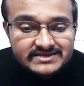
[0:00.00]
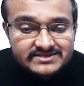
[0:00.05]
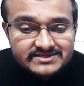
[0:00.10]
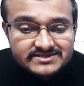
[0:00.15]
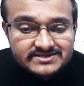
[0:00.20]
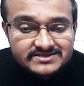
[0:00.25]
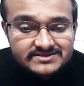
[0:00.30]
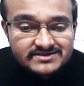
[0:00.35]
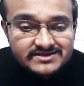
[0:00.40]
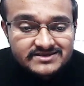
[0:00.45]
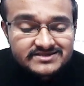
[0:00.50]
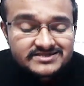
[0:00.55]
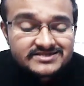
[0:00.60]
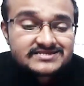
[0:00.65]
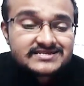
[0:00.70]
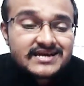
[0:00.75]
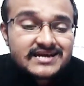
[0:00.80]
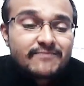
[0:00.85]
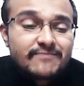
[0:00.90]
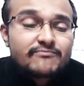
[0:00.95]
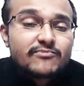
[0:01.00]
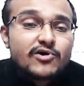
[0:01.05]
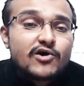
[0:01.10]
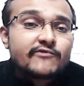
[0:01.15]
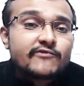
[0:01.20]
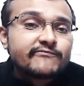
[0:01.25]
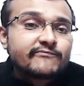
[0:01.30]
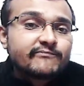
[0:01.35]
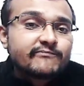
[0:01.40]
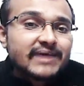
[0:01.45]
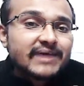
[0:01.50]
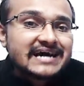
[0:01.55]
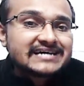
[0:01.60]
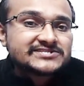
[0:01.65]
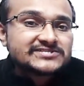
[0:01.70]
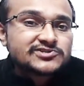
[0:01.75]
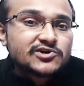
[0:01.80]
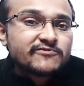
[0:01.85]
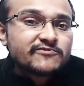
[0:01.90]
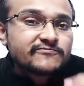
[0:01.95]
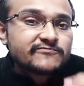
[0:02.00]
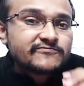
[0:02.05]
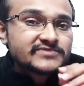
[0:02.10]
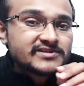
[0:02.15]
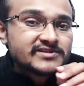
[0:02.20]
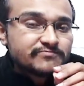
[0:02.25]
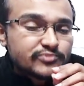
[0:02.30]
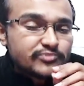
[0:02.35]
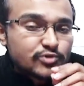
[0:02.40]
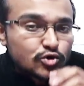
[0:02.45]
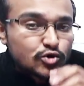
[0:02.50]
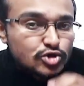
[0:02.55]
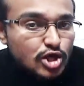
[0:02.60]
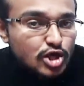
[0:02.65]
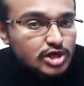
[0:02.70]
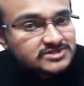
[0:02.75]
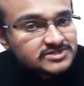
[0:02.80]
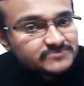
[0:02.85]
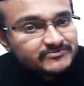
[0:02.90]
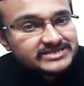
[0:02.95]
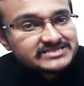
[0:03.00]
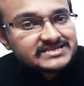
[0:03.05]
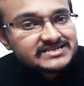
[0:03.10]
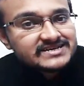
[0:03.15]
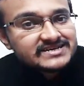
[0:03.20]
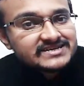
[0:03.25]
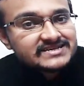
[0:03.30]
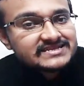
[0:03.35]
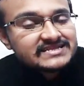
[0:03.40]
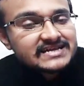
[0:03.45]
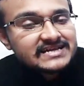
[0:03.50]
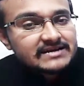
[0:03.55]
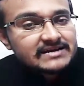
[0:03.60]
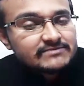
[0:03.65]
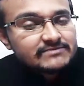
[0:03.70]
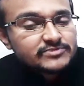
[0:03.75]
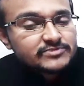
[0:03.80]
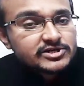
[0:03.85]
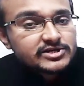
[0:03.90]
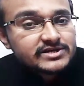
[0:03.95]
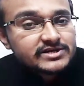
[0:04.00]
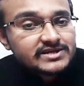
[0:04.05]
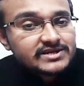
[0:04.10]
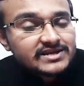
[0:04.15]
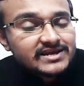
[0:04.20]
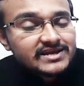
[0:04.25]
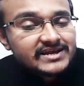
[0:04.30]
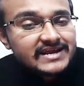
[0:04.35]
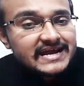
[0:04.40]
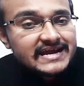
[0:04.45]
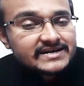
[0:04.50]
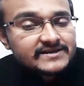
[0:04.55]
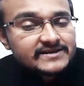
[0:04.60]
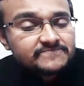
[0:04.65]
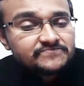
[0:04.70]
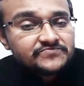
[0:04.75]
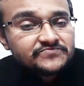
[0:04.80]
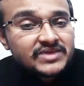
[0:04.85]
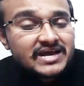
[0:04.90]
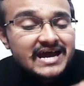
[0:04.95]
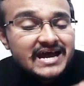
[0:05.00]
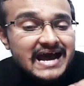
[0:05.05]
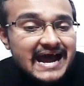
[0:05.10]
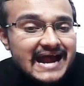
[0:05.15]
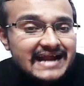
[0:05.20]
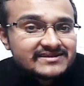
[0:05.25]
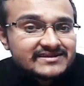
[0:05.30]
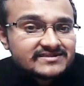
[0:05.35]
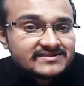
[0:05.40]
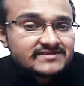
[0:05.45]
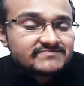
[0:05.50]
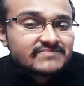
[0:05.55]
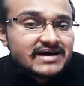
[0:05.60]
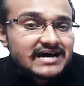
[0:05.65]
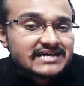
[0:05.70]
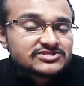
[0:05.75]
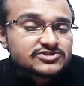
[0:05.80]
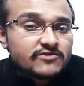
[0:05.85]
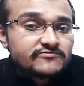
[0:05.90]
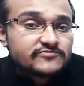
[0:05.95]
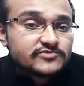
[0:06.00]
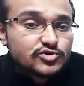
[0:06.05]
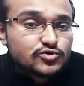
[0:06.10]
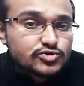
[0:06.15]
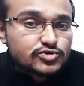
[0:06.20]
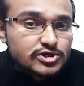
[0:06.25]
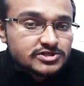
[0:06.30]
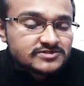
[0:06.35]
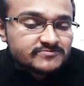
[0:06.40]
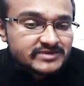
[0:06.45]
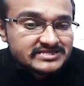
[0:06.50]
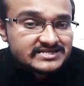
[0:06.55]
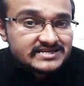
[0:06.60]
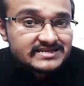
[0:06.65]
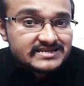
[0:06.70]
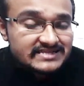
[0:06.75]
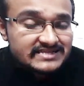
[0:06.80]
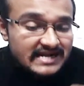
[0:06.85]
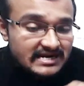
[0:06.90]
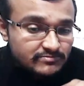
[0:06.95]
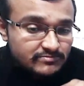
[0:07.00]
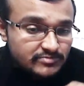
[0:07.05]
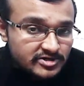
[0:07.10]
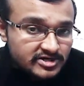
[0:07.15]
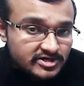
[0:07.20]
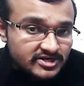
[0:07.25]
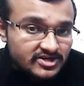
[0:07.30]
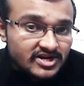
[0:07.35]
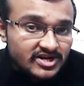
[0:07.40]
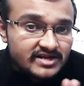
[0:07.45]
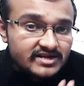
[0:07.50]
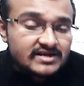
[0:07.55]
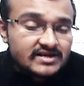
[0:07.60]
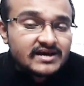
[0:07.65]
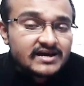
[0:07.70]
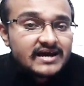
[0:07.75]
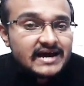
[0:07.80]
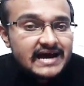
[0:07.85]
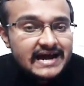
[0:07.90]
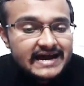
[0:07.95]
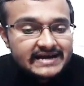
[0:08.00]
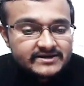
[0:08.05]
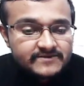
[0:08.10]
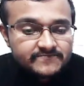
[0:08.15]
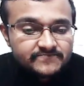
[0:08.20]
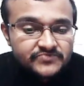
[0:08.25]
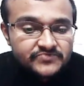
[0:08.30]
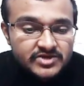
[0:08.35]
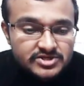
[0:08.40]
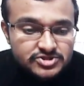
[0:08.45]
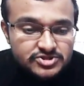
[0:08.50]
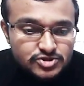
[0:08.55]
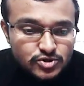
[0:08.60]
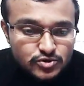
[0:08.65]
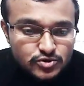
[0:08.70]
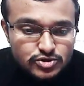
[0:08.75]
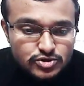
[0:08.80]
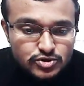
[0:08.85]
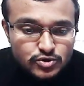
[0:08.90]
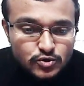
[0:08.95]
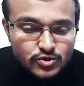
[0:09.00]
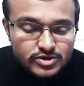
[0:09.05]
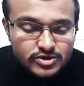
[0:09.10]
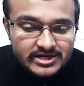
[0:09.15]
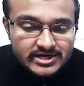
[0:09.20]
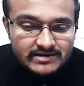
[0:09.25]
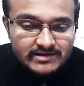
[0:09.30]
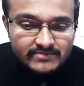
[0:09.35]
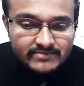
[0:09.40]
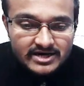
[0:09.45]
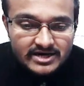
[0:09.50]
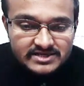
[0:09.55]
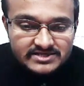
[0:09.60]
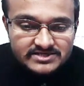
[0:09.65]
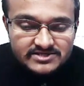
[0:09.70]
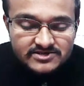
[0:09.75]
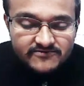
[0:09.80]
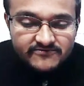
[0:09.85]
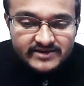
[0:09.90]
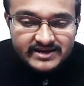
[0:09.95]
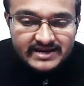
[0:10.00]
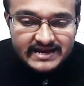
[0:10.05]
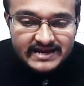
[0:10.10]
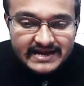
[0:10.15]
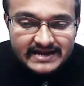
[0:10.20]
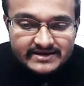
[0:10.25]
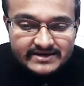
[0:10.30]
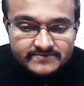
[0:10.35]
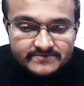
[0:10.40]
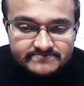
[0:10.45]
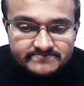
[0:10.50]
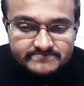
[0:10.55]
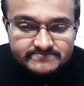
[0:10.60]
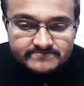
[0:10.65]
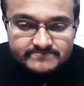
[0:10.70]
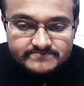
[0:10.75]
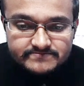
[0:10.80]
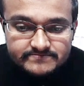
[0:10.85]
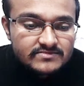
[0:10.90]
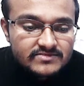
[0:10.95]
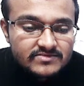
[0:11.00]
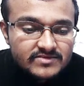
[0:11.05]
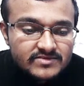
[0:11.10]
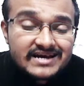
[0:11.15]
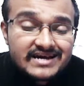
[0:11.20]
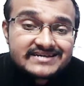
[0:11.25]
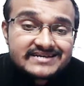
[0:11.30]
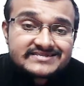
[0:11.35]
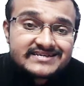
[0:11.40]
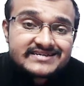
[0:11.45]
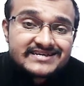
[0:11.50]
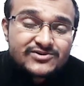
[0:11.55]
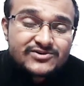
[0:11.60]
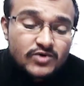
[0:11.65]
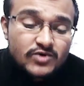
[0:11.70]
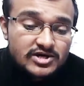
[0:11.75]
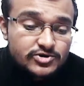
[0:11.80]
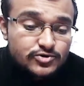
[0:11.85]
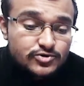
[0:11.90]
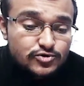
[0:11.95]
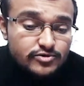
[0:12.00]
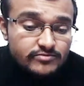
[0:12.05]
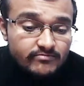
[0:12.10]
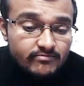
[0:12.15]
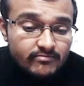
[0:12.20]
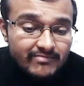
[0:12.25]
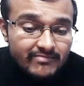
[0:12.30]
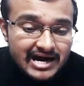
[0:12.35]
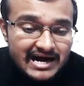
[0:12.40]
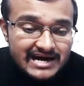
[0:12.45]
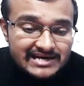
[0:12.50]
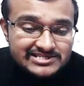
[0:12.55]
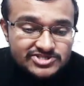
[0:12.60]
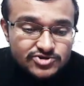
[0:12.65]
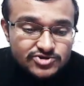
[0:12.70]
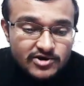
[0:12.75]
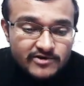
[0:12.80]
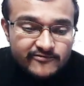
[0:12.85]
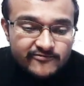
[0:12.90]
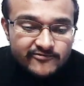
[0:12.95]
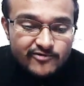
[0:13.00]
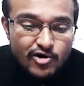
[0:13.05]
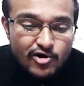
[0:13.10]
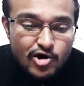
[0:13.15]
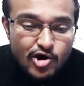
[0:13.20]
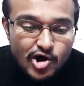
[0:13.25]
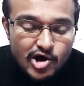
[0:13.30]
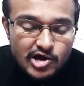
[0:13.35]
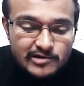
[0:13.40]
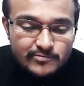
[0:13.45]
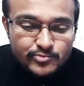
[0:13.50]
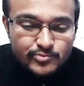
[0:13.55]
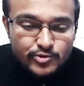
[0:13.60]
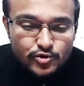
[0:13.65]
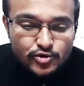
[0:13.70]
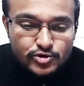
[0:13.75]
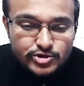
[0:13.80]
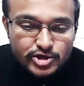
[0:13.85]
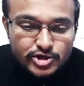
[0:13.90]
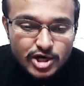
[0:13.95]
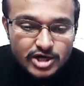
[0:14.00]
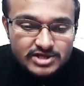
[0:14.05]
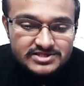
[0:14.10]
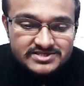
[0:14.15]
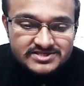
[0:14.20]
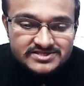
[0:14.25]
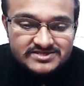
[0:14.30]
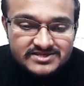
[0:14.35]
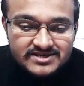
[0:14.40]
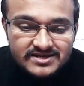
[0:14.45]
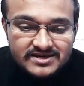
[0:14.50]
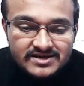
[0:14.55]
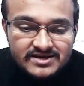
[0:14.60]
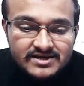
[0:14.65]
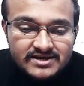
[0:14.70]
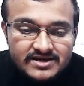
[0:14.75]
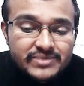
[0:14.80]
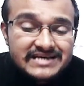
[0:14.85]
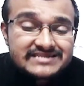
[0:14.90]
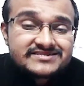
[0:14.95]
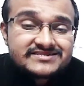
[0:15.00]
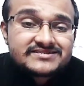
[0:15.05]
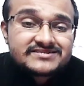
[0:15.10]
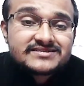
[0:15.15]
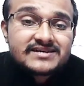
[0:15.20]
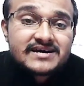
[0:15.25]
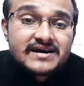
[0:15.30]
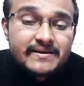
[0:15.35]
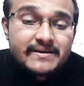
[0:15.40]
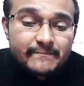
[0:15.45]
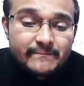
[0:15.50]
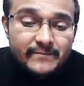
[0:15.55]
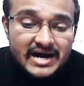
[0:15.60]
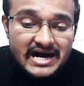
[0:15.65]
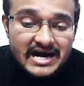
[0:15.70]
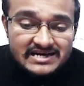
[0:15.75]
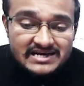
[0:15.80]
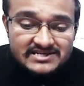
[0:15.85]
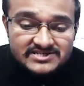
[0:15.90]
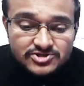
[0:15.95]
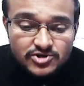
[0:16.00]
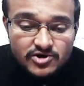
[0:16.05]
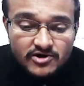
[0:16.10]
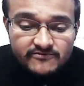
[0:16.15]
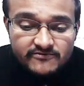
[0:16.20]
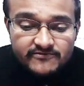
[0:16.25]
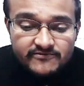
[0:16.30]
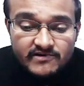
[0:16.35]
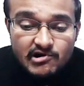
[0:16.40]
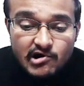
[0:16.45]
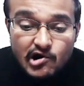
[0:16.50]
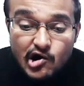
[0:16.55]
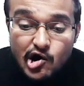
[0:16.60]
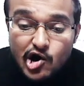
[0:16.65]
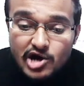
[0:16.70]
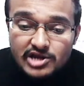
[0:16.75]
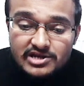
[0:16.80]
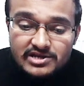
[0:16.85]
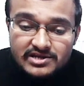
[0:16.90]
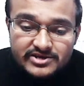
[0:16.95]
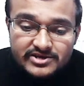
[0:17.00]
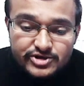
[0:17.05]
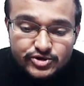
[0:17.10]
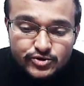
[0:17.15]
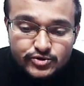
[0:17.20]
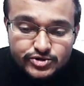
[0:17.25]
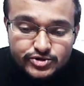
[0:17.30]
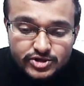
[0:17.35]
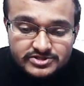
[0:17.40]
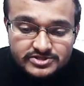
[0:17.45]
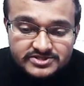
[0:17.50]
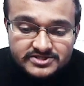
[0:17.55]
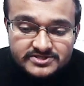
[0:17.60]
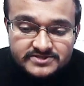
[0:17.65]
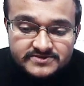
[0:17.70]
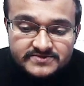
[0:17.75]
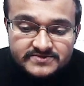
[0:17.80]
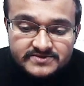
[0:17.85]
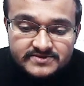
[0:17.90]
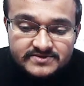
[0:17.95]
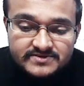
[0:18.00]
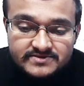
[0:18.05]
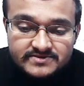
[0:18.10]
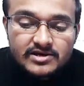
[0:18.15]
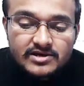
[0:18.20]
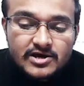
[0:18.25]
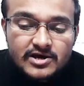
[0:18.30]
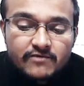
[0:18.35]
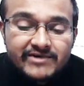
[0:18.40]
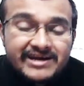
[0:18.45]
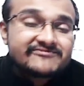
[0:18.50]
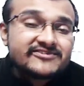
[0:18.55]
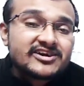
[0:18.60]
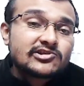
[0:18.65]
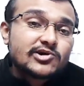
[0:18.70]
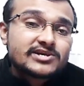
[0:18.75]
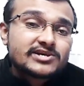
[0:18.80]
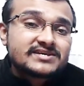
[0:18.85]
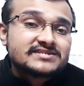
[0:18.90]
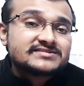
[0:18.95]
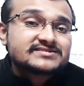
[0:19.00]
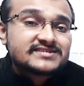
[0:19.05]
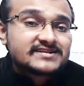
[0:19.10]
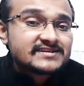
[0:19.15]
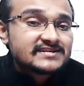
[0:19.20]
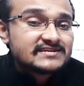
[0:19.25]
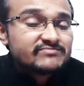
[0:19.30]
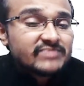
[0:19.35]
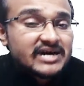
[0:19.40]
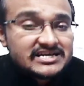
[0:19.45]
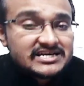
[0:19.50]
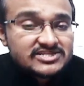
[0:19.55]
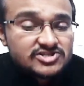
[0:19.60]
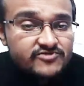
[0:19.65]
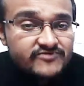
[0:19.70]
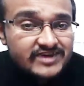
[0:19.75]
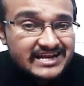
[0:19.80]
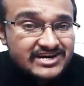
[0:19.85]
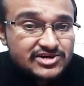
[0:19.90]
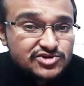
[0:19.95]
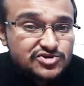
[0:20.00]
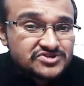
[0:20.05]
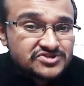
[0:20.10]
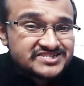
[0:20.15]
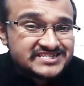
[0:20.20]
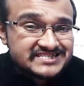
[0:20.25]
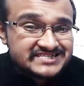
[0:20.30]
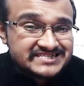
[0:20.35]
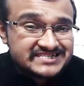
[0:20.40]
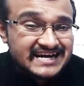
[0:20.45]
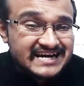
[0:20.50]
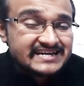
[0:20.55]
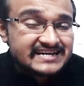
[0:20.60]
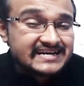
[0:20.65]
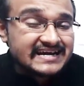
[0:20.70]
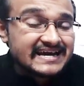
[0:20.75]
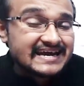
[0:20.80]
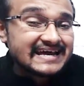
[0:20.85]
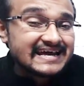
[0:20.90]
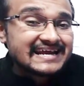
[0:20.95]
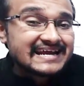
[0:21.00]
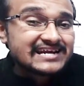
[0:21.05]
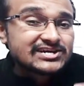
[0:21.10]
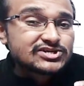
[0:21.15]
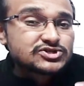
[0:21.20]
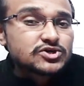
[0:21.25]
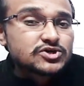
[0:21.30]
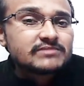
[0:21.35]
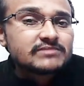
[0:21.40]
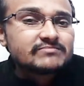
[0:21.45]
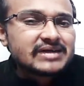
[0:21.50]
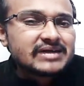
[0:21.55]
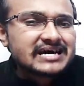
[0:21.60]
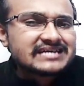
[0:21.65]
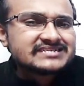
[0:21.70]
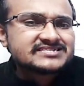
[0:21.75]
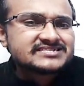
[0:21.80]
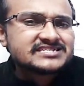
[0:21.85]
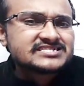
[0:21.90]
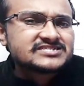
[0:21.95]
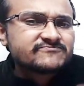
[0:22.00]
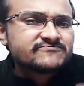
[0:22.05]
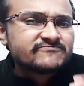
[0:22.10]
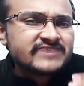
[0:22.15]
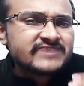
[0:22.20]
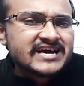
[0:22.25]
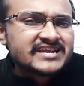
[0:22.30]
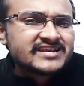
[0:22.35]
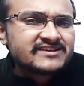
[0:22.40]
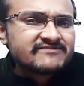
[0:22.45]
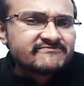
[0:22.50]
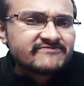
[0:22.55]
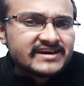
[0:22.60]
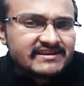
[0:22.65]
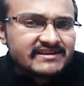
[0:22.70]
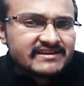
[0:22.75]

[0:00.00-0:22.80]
is the sum of mass of the protons present in that particular atom and the mass of neutrons present in that particular atom. So total mass of an atom is equal to mass of all protons plus mass of all neutrons. Why we are not considering mass of electrons is that electron mass is very